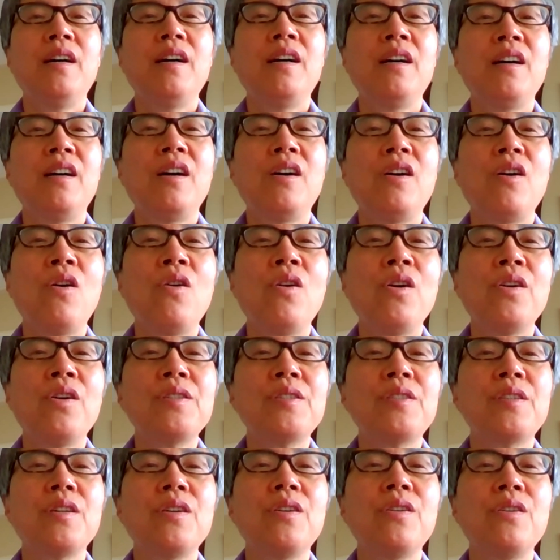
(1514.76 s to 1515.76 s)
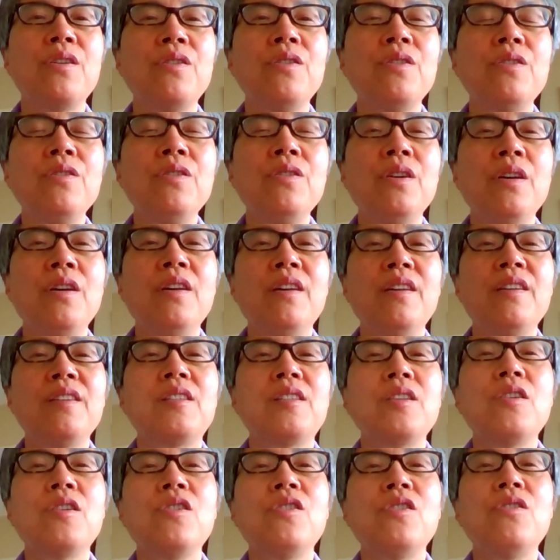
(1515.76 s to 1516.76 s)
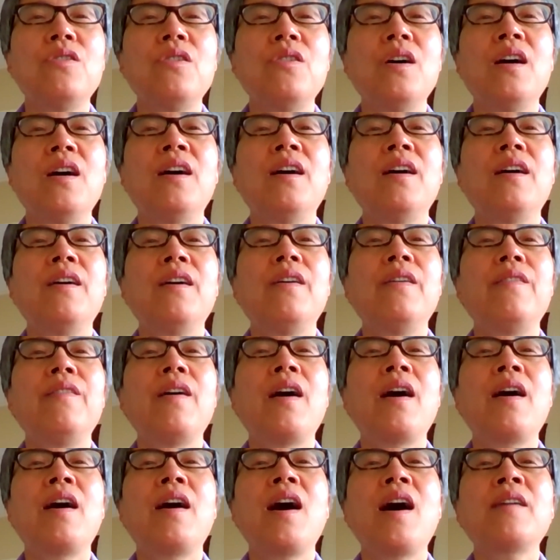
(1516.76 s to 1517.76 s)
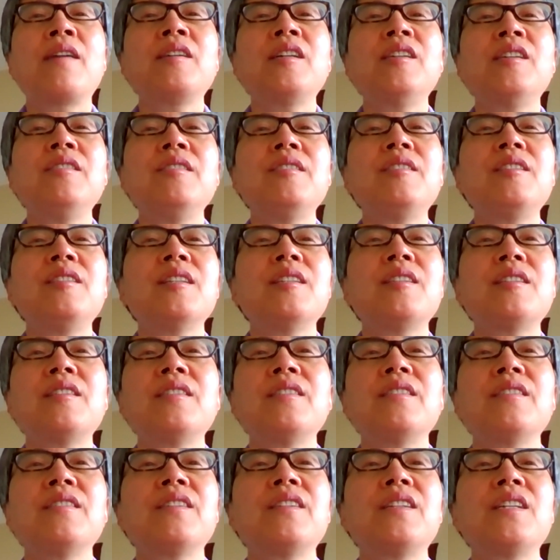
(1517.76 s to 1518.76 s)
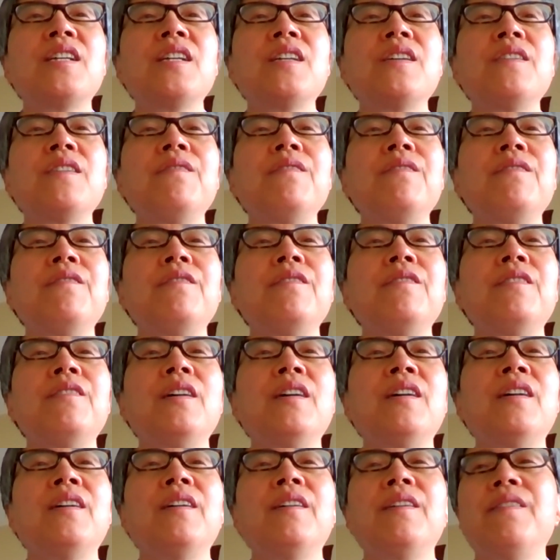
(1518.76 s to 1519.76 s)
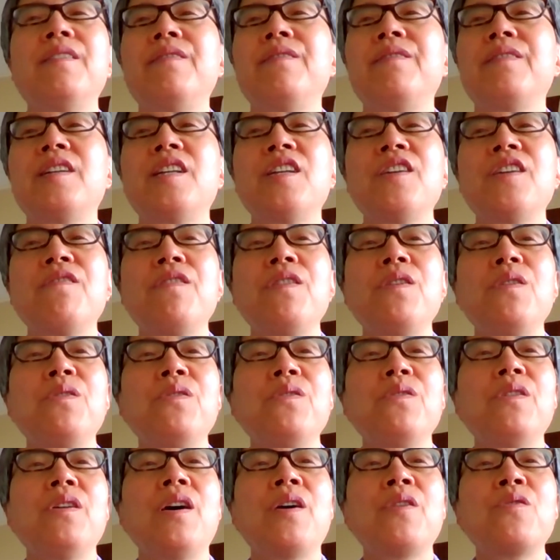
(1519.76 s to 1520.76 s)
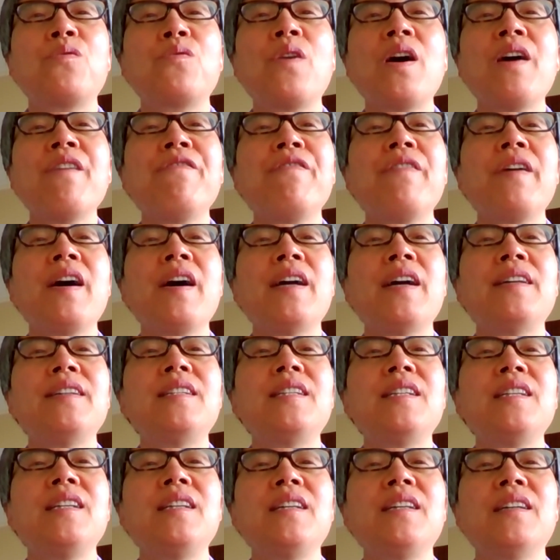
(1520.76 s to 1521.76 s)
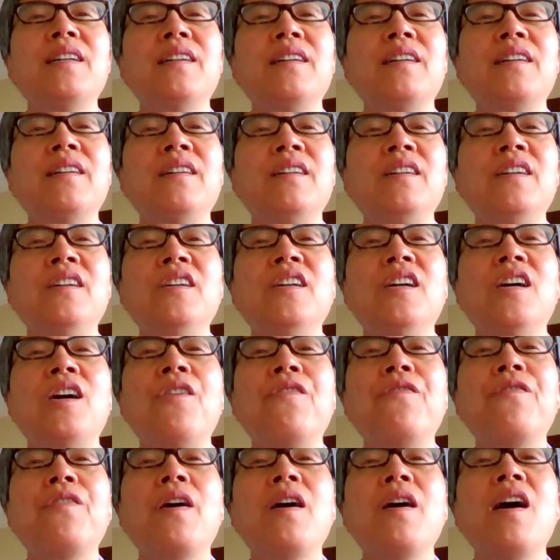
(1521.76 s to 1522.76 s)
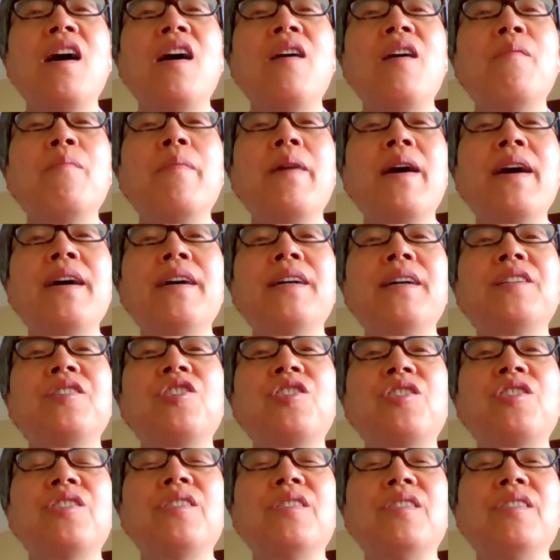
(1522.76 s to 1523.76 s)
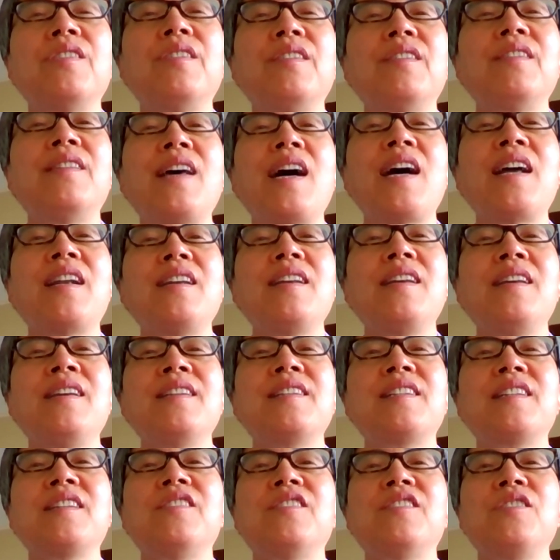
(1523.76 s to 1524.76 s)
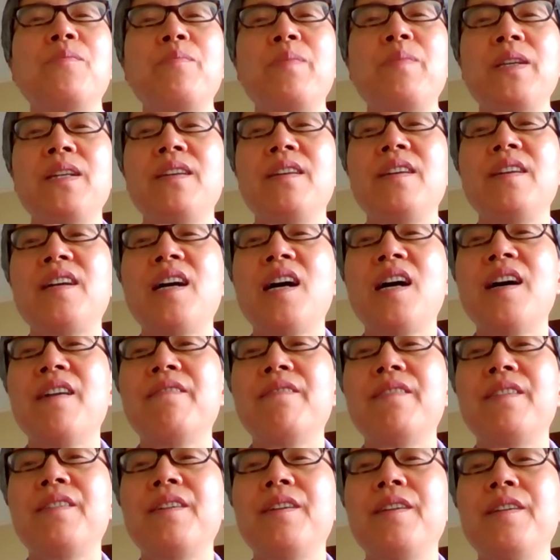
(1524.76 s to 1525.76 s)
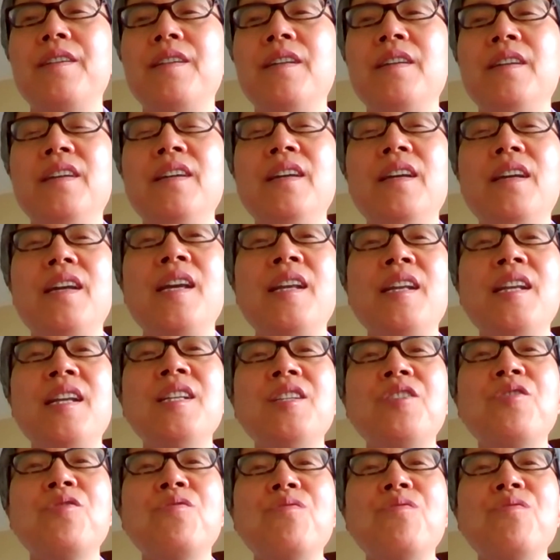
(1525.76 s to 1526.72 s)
also. So I'm going to just give you a rough idea of how much that is going to be covered. It is